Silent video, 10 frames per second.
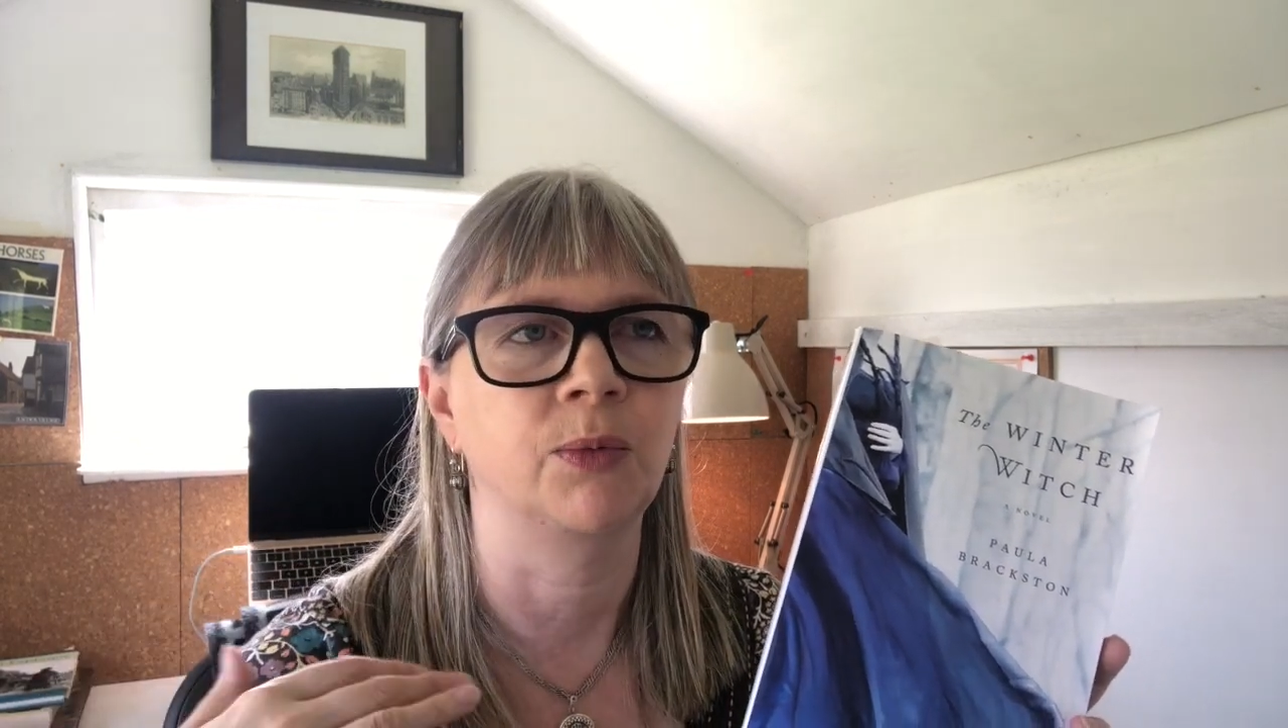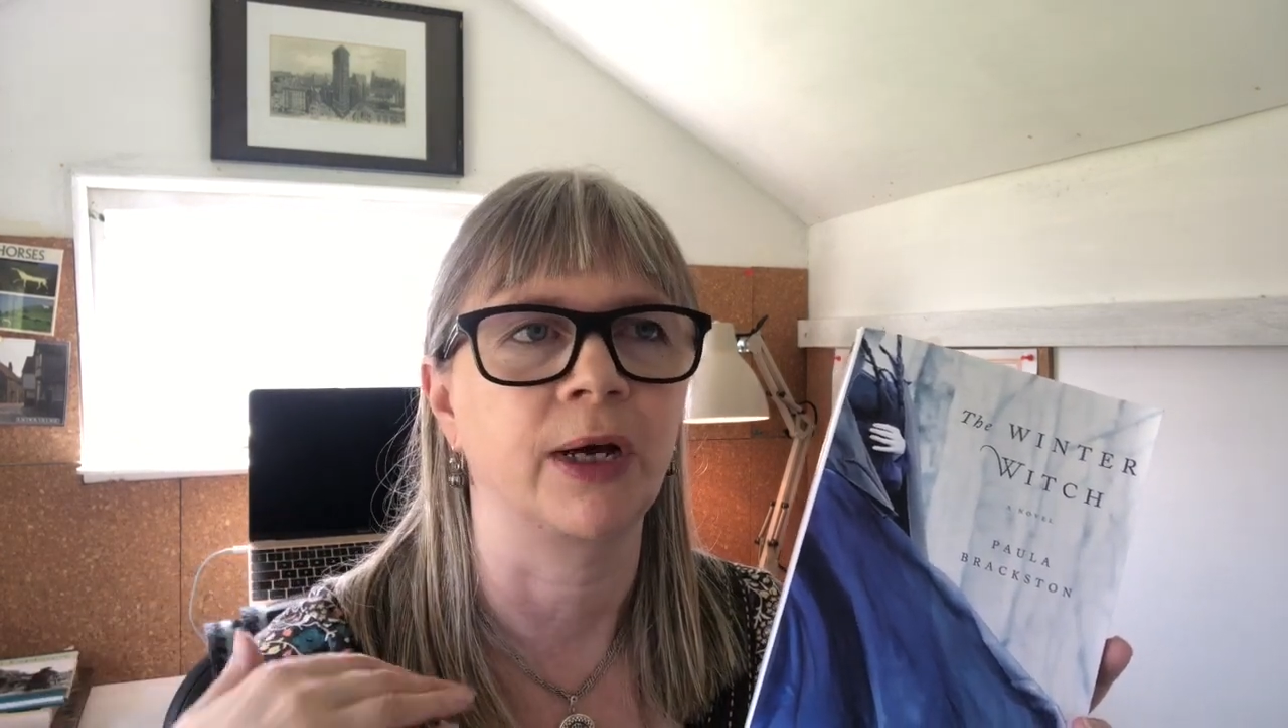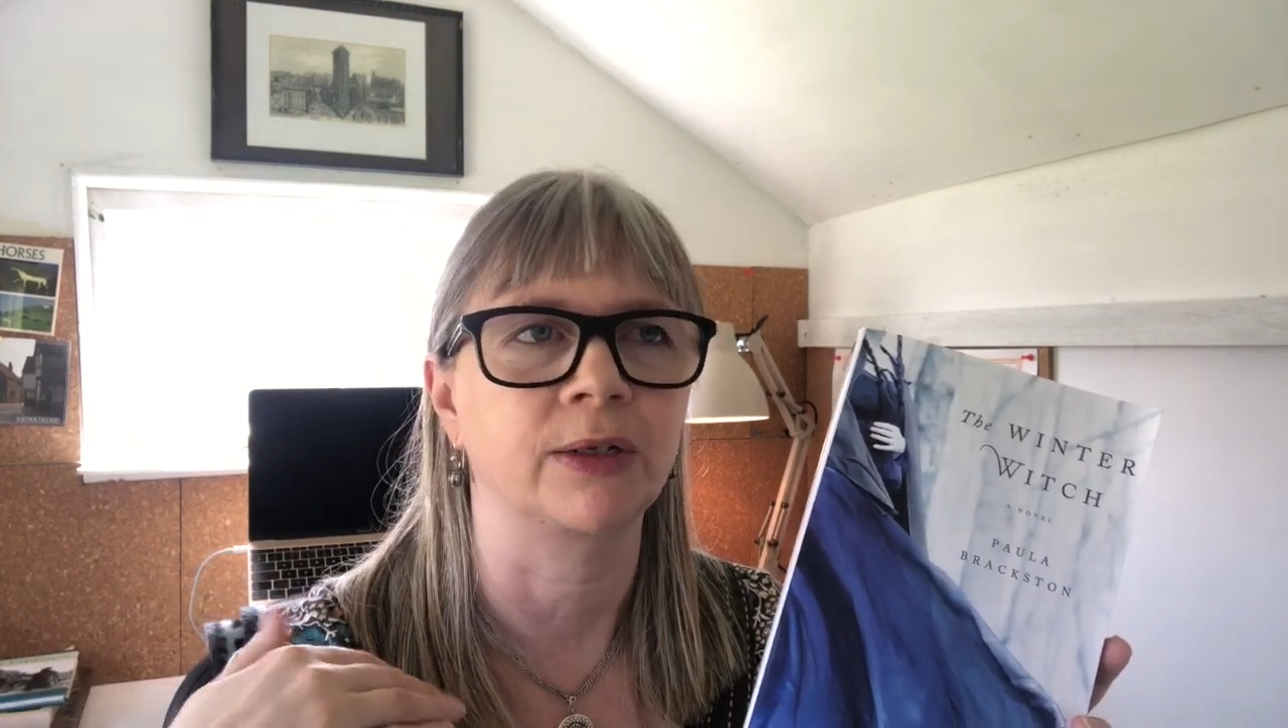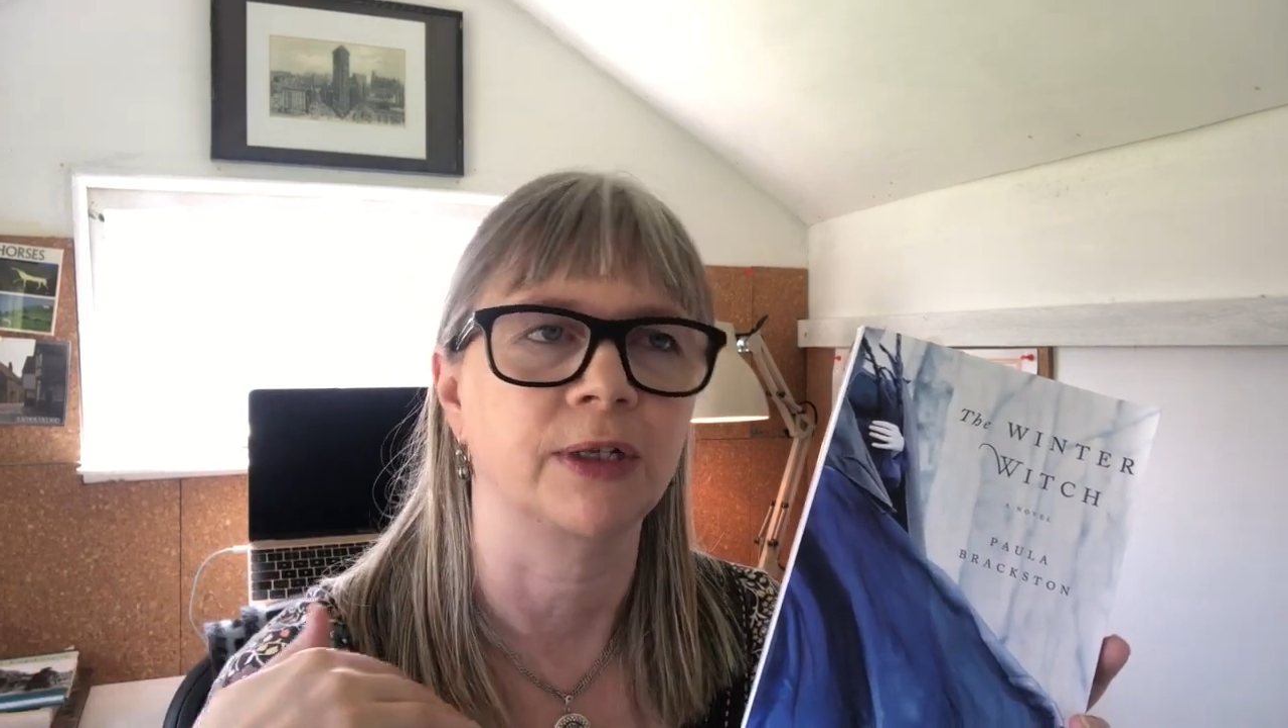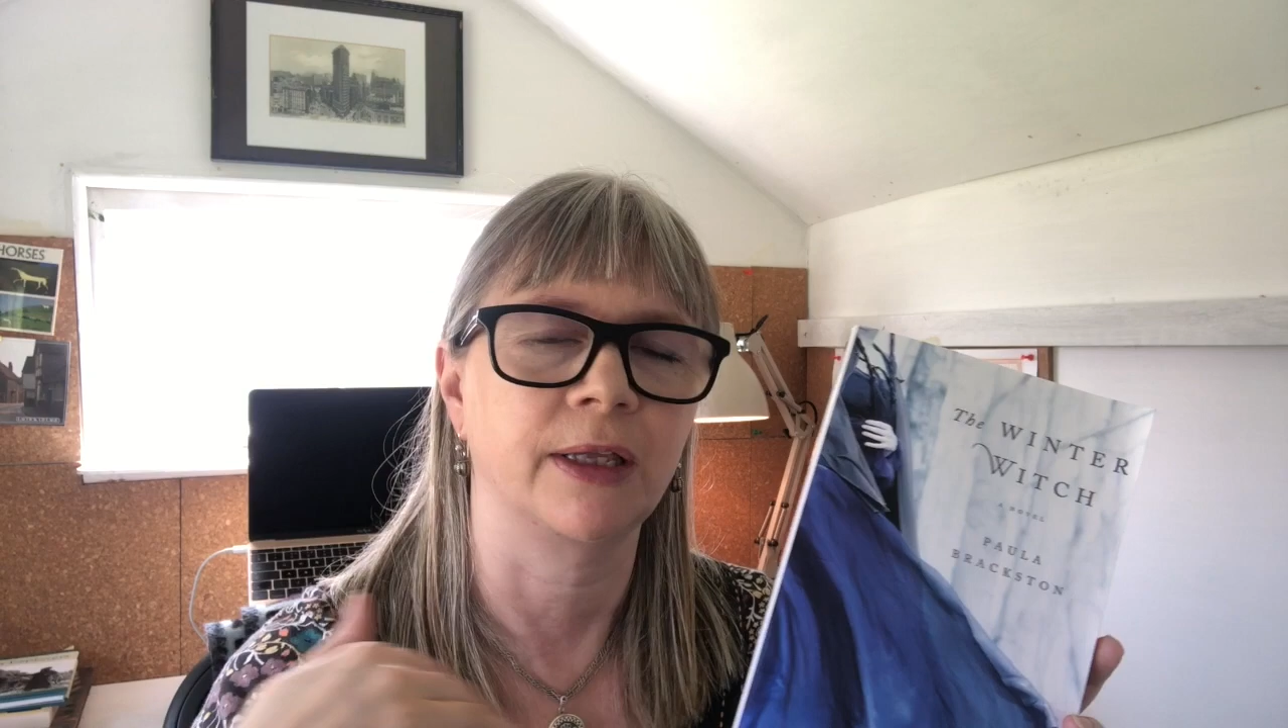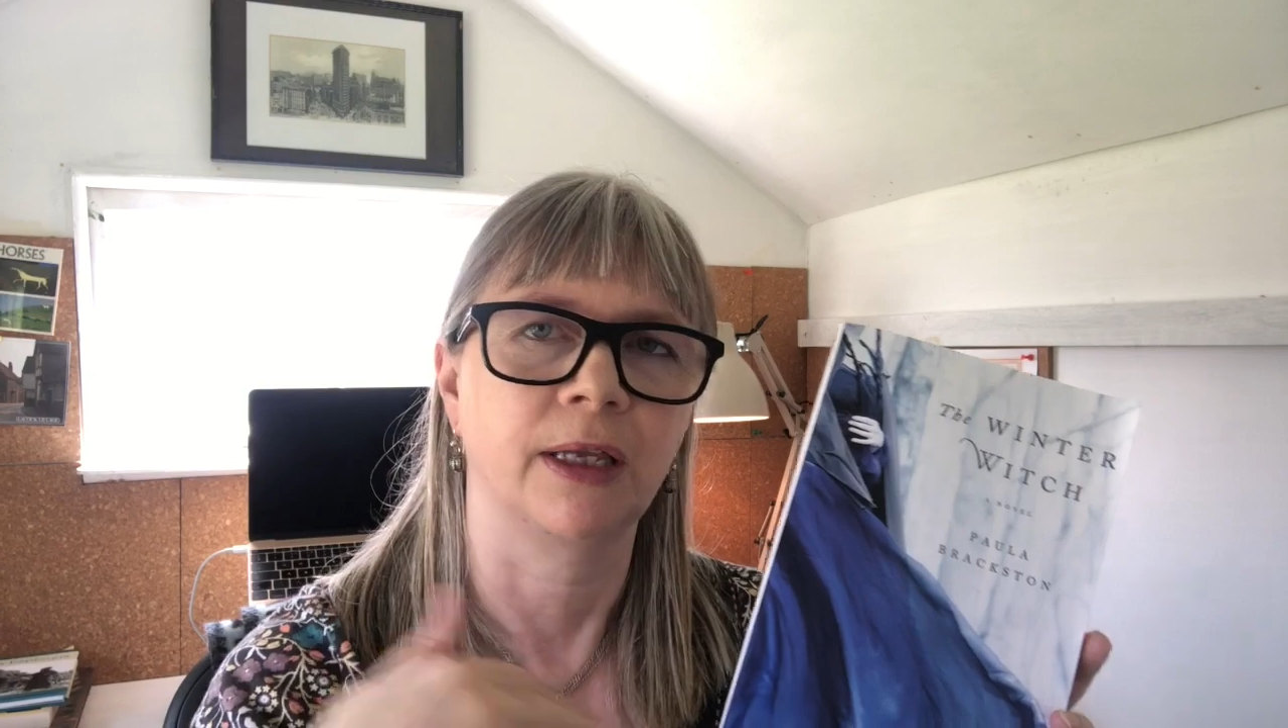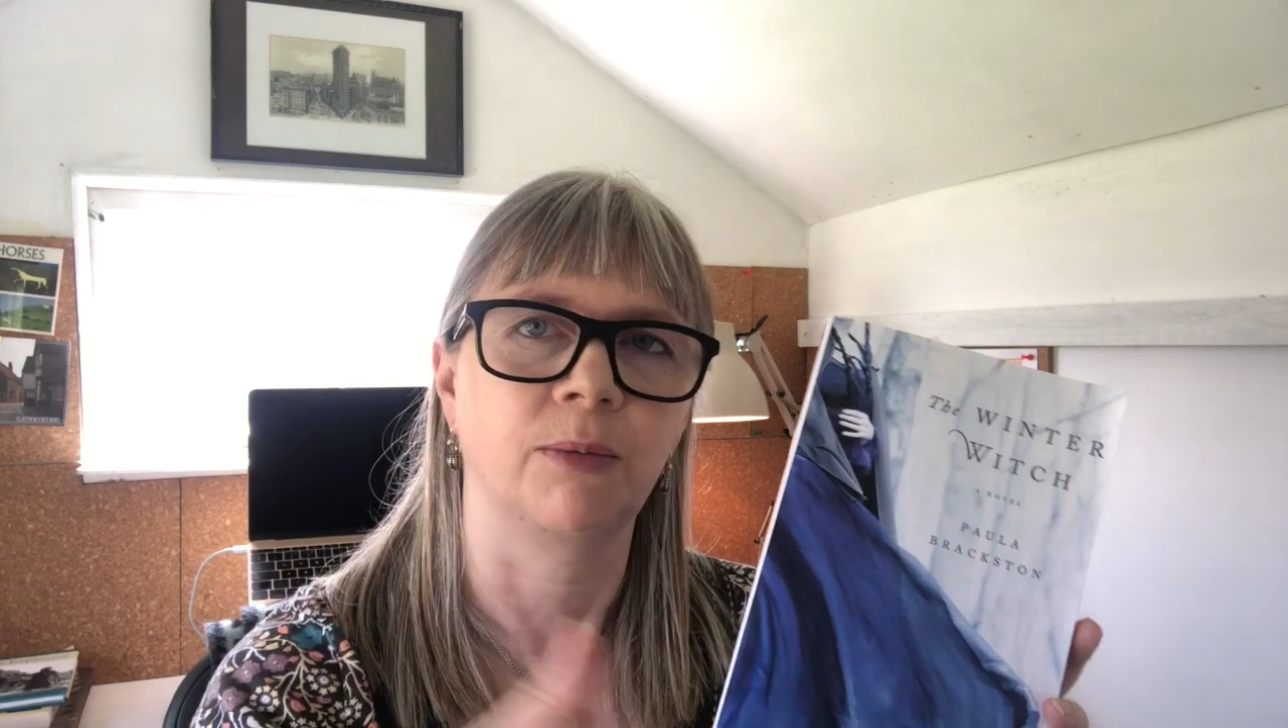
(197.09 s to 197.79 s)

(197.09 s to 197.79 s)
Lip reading: Wales and